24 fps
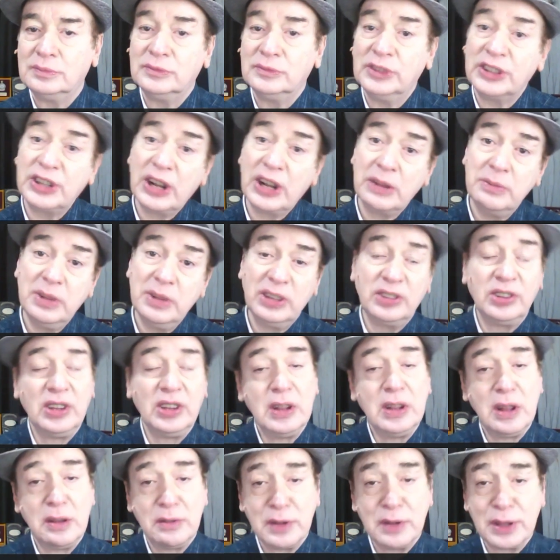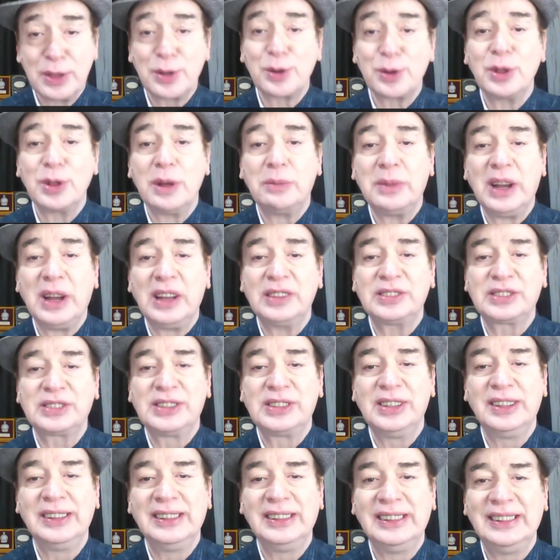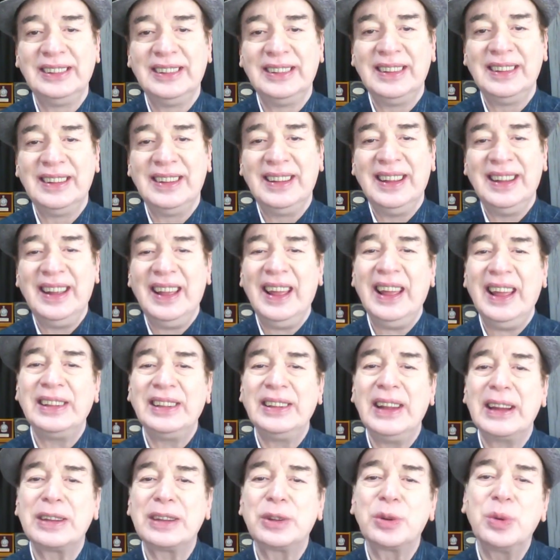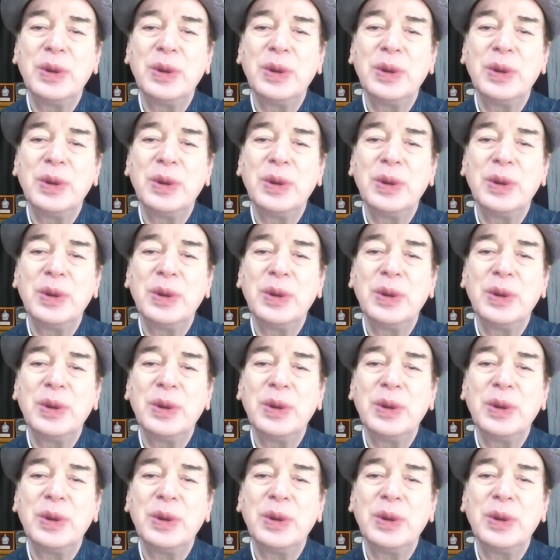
which can be seen even through the mask, and that